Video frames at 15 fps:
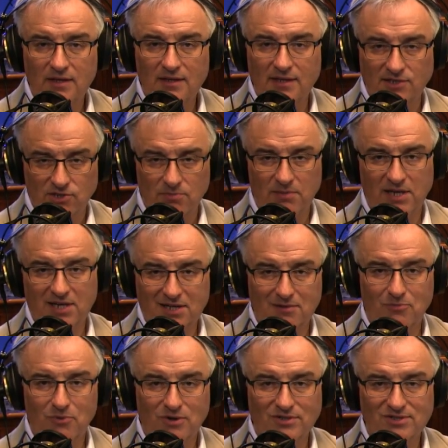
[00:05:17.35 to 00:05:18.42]
that you're making
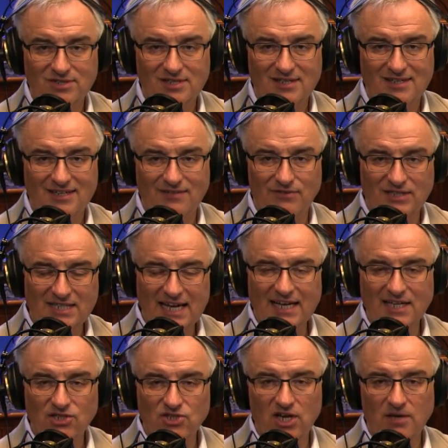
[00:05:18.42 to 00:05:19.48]
them worse. If you take
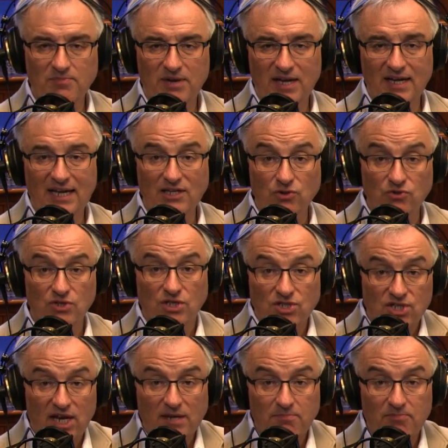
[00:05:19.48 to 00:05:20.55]
a JPEG and use a
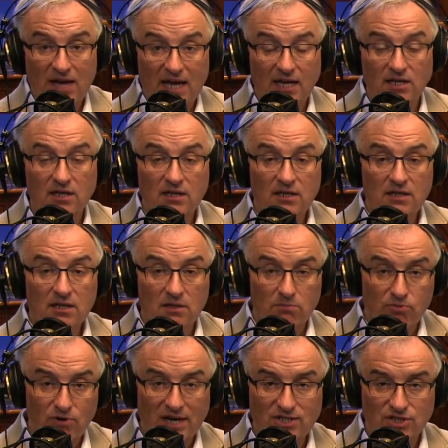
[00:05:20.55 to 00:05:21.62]
JPEG
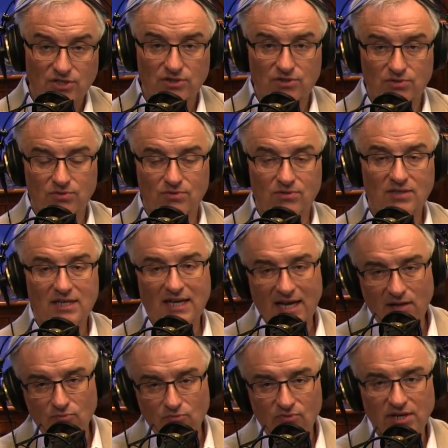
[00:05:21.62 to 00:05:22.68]
compression tool
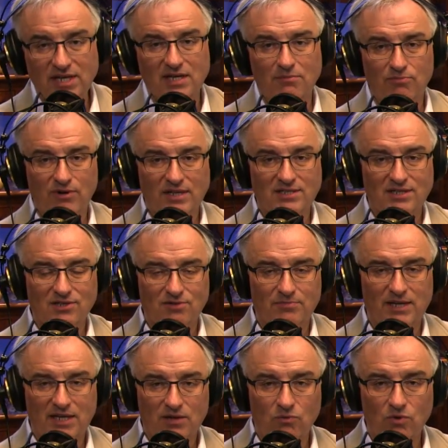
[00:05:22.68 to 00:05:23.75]
and recompress it, you'll
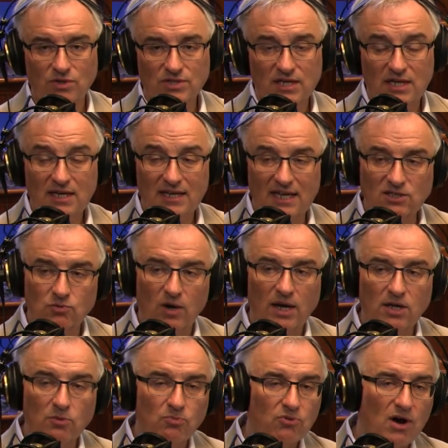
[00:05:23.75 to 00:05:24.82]
make it worse. That's why
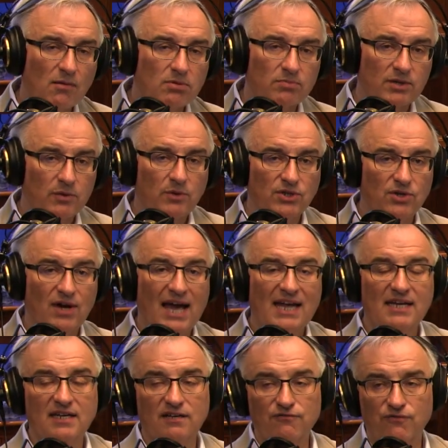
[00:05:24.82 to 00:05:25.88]
you probably, when you're
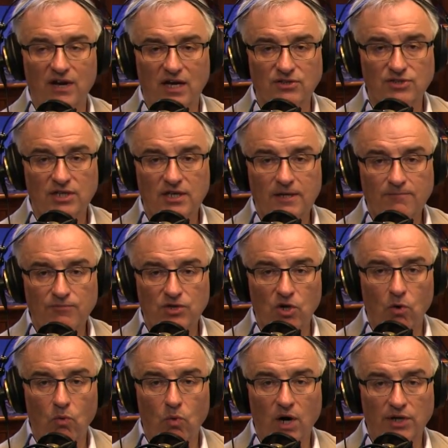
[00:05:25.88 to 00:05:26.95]
editing files,
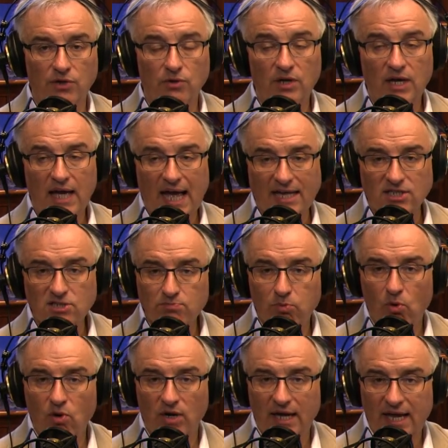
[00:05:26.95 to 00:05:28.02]
don't want to
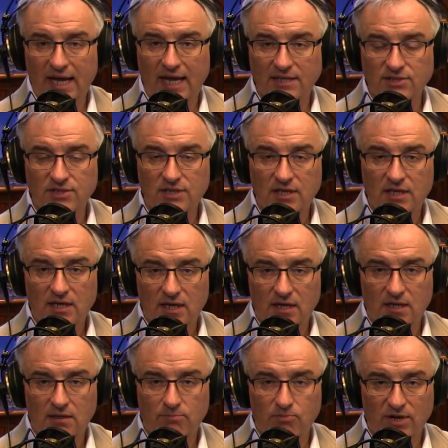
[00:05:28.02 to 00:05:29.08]
export as a
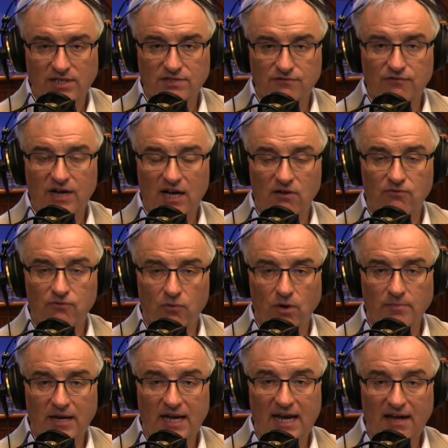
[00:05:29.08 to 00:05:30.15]
compressed file
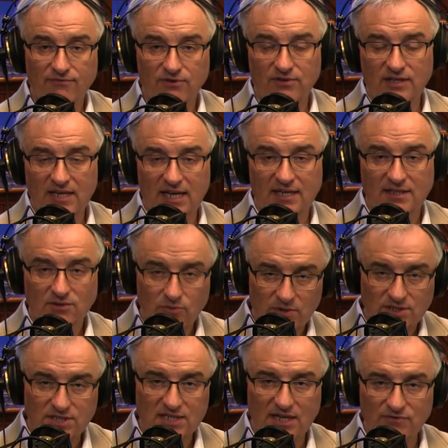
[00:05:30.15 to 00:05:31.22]
format after the edit. You
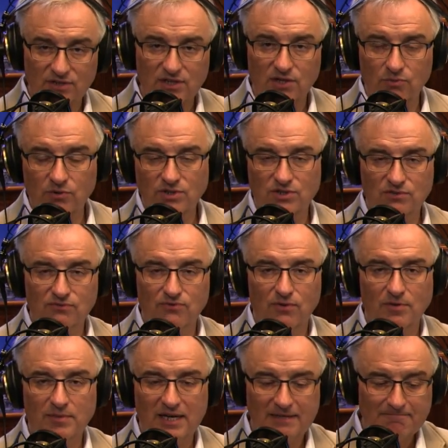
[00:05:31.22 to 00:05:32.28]
want to save it in the original
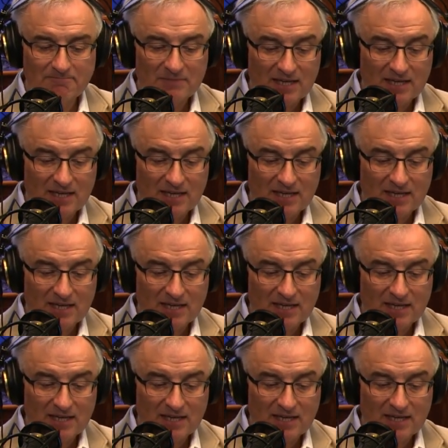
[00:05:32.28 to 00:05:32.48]
format.